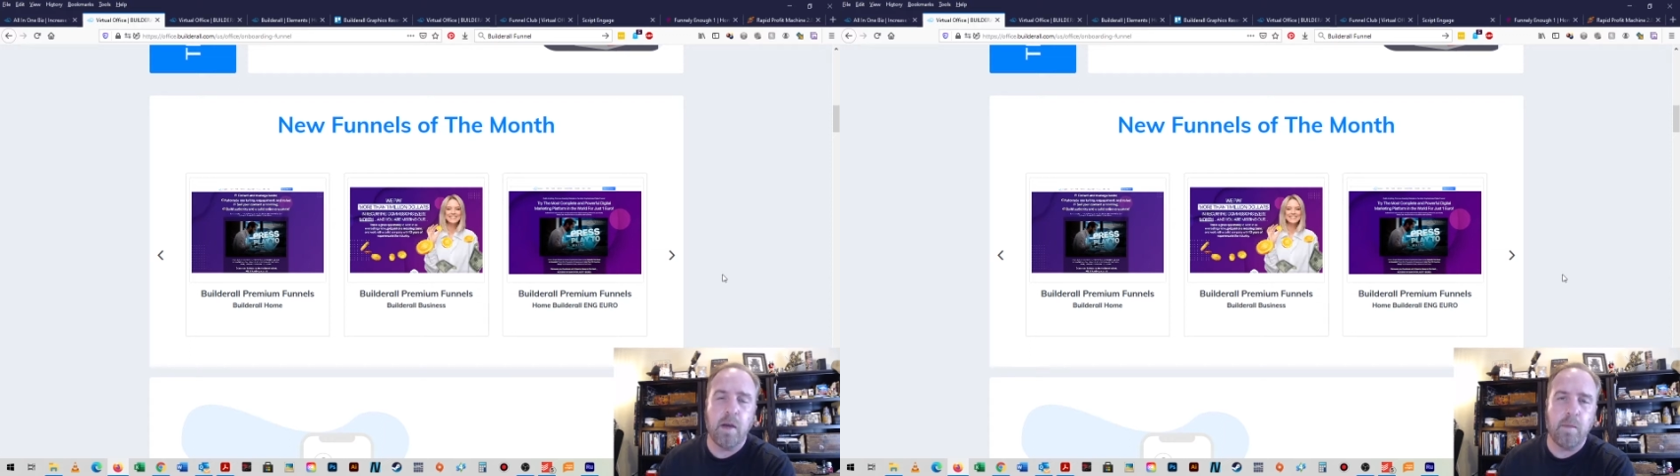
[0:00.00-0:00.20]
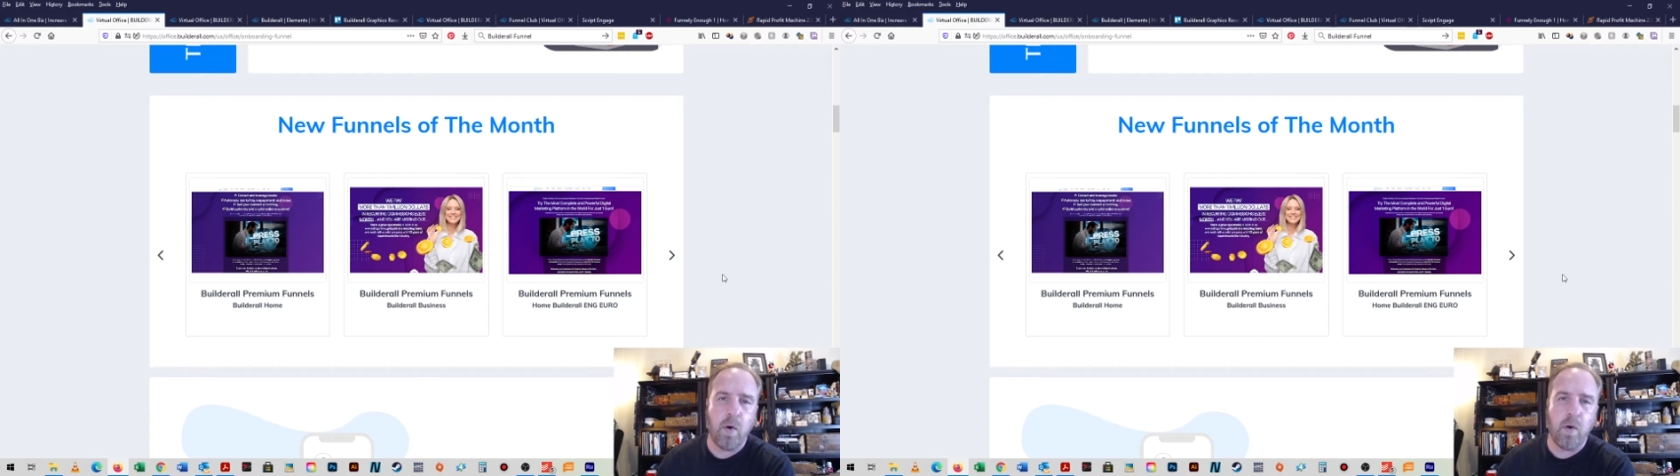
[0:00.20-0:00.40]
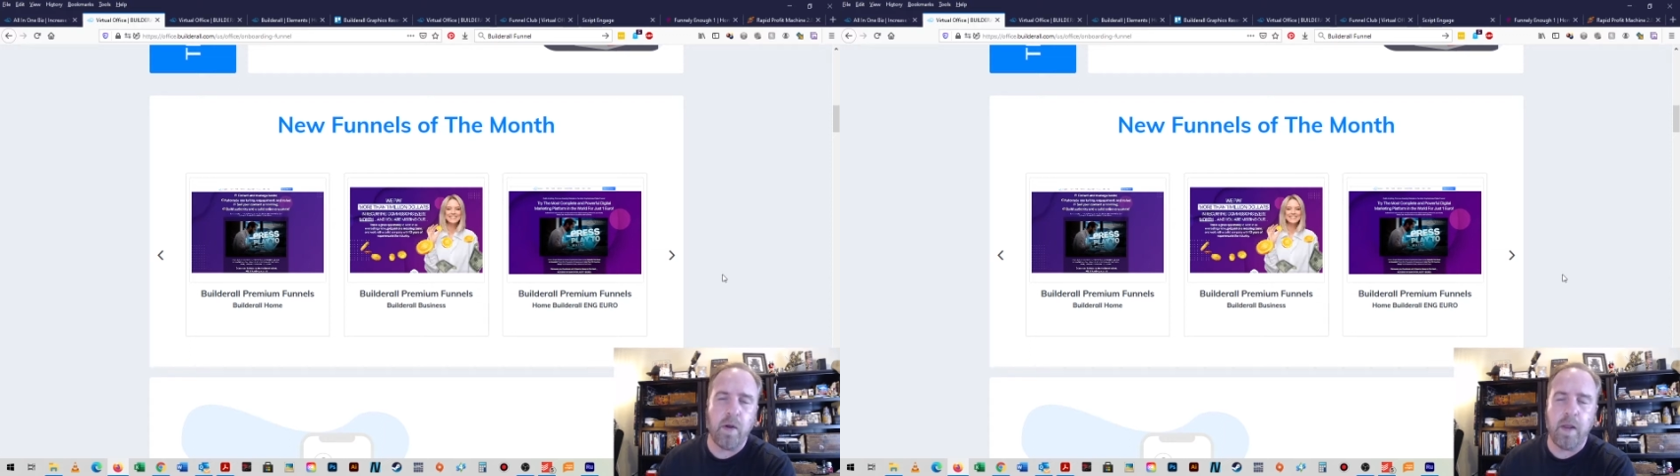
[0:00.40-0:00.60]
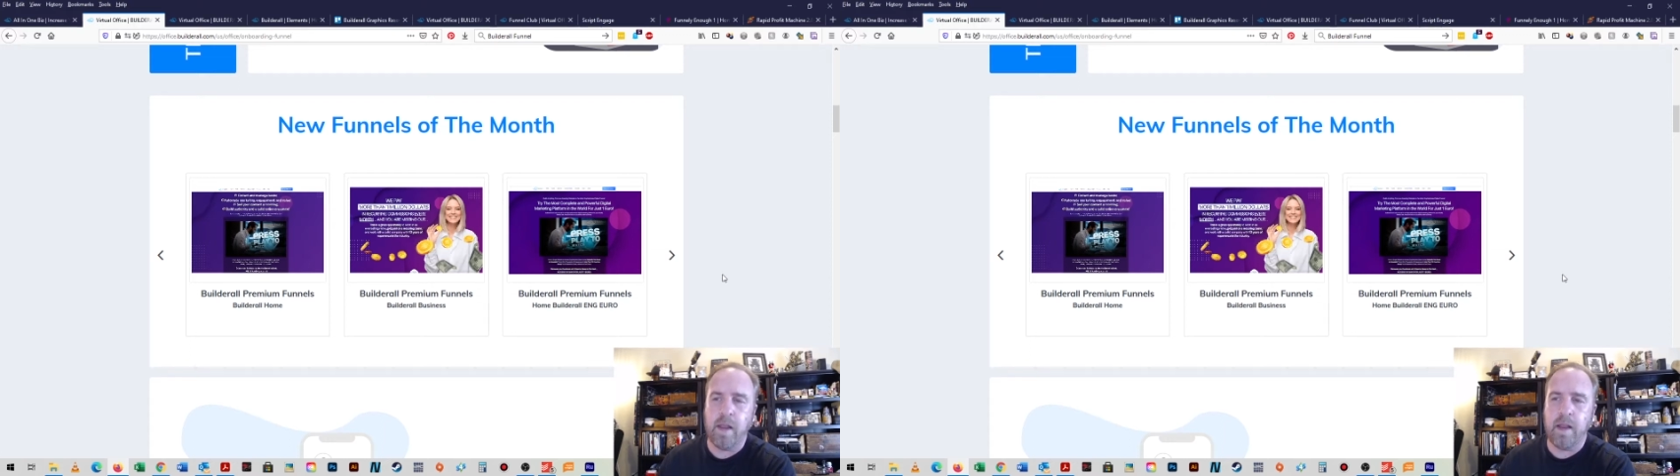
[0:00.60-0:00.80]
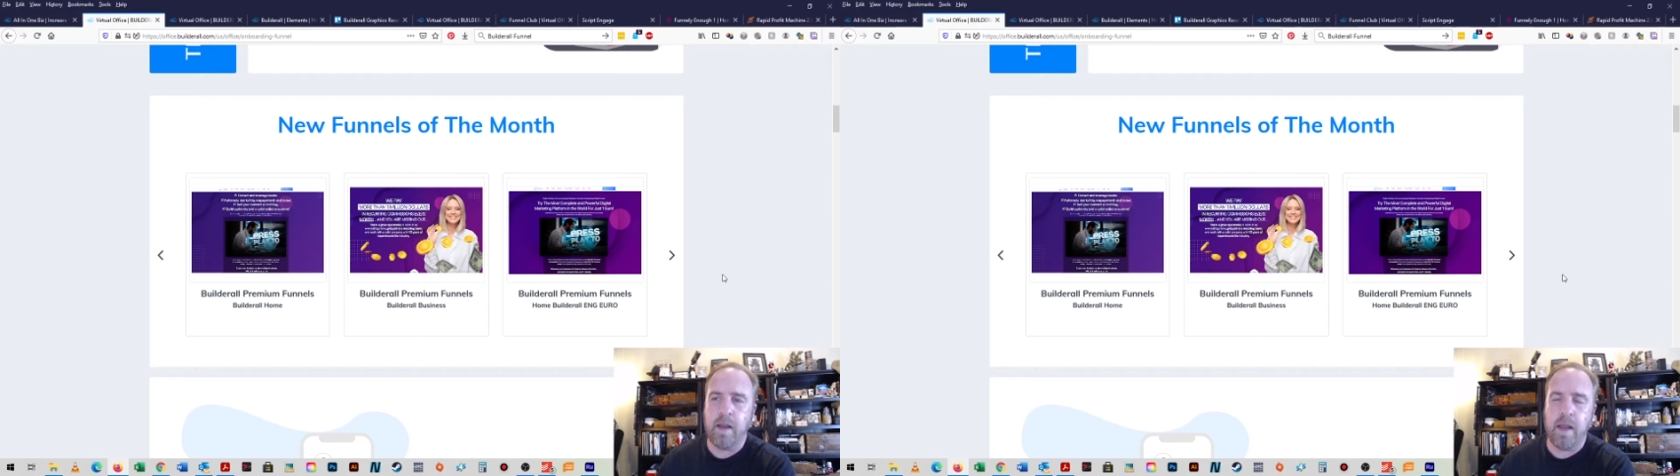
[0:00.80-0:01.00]
more
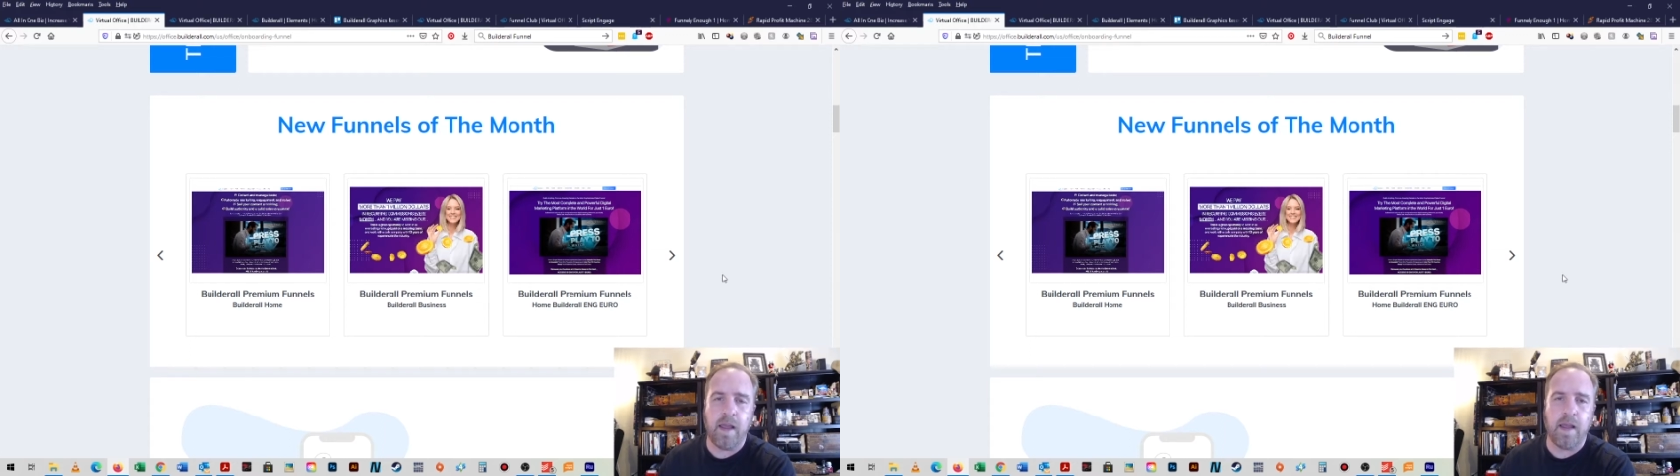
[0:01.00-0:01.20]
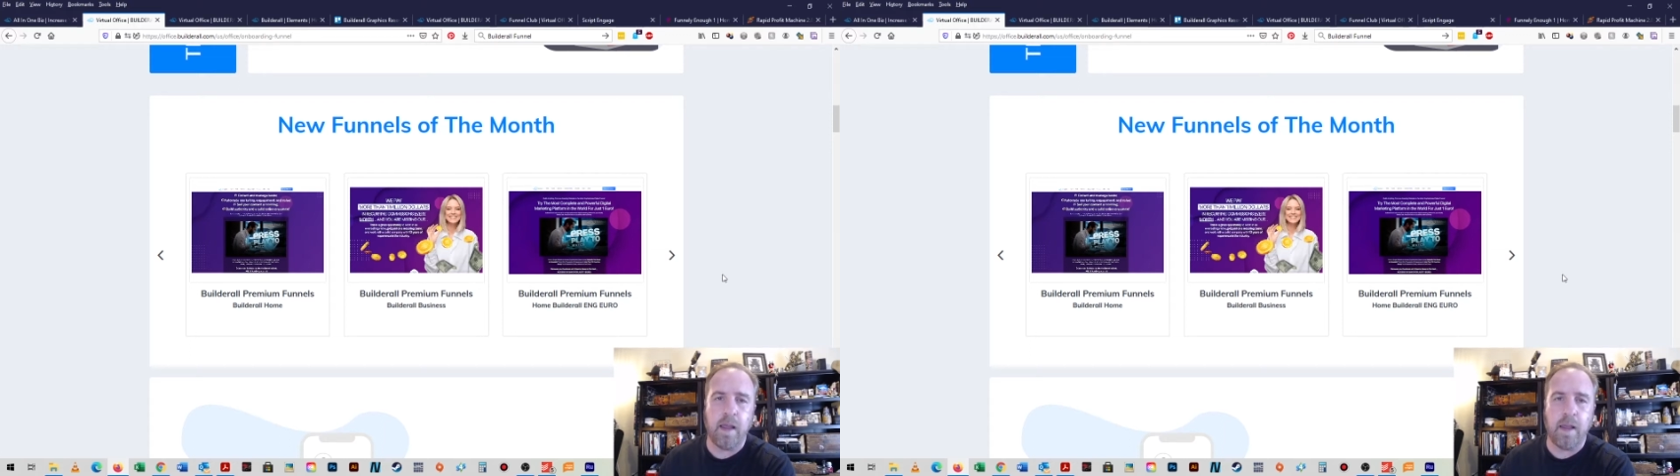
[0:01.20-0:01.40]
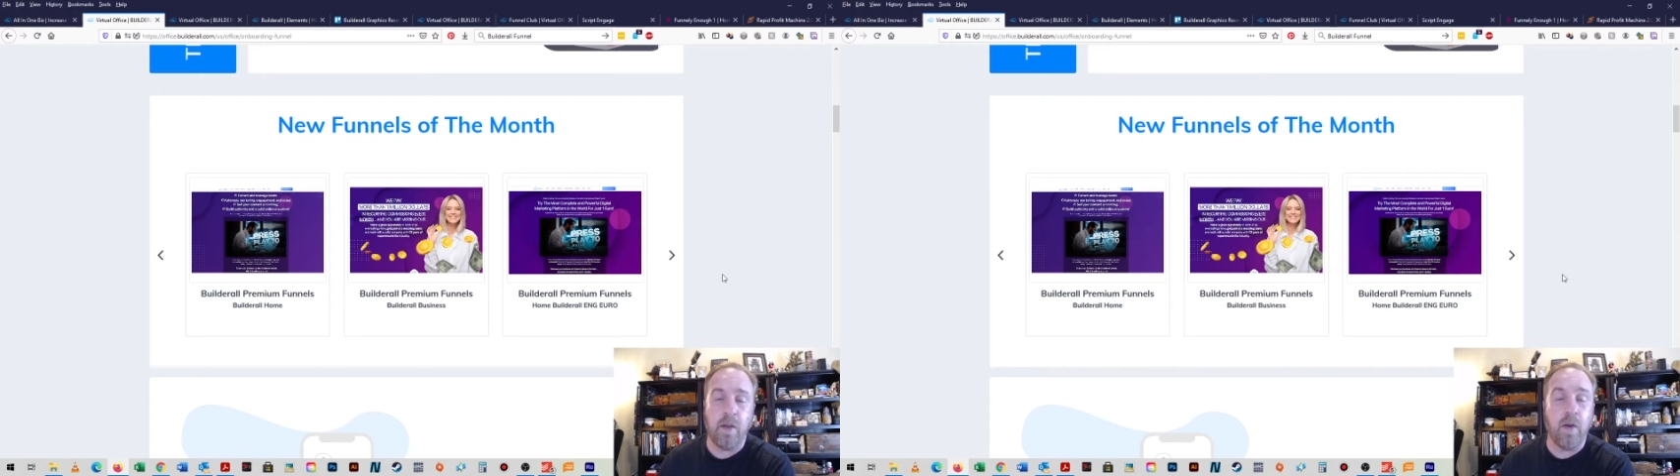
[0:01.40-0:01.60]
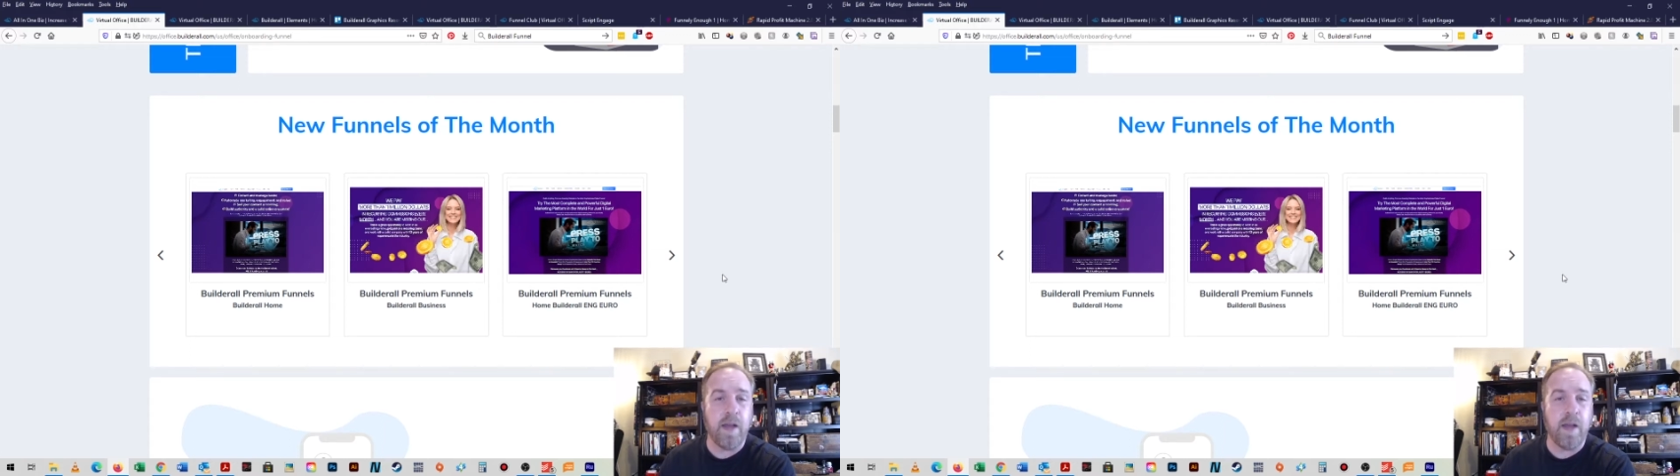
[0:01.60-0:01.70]
in a